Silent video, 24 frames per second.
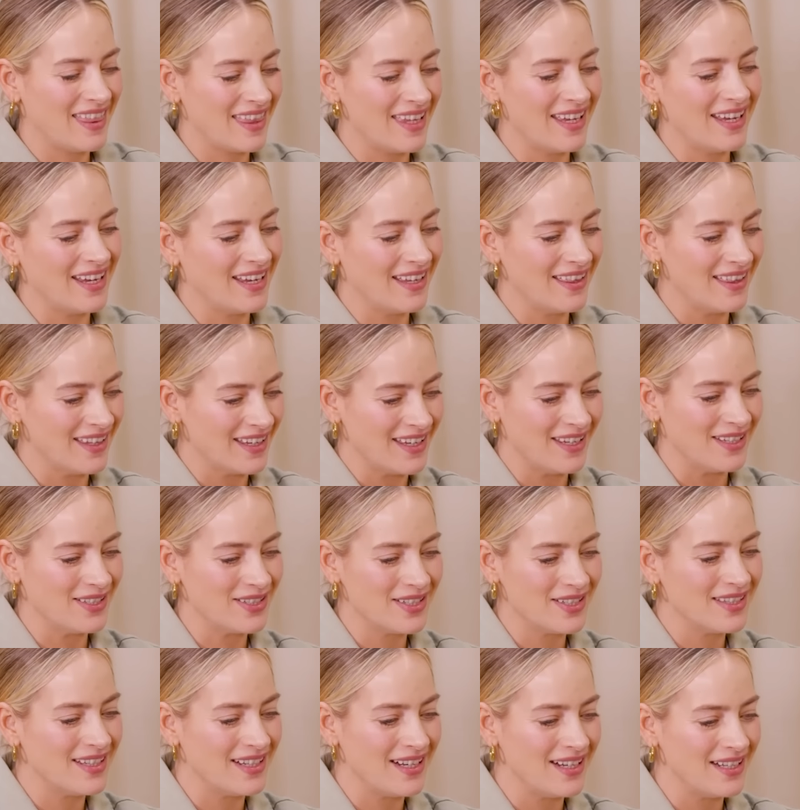thing in the
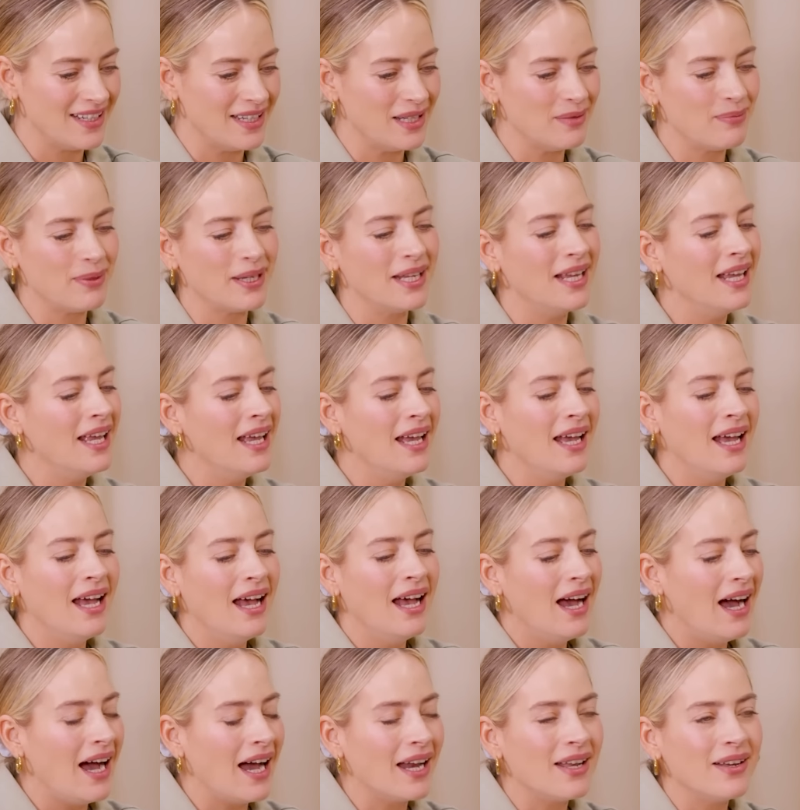kitchen that I need. But
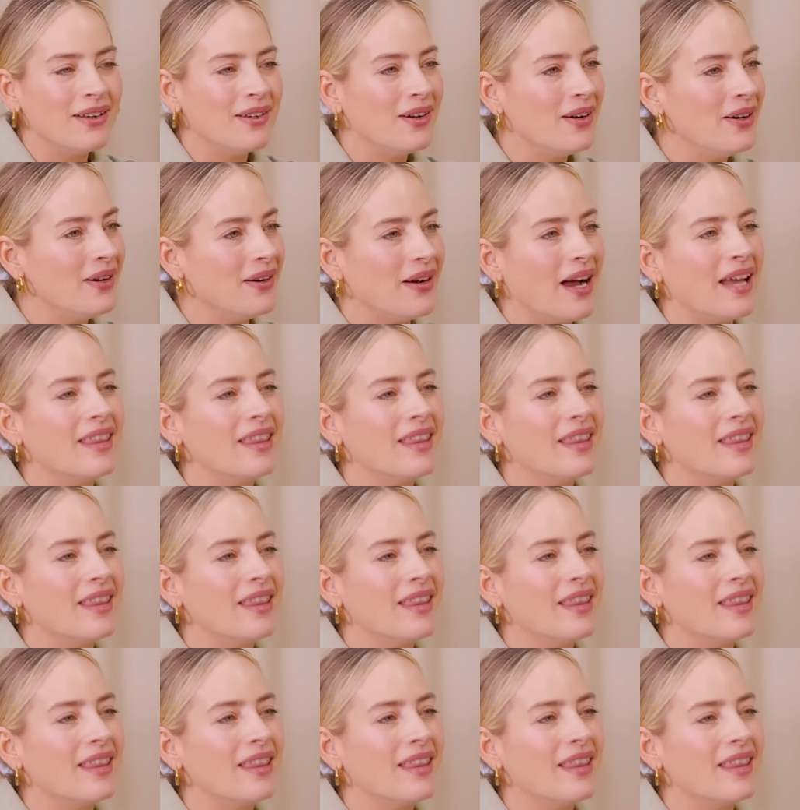I don't know.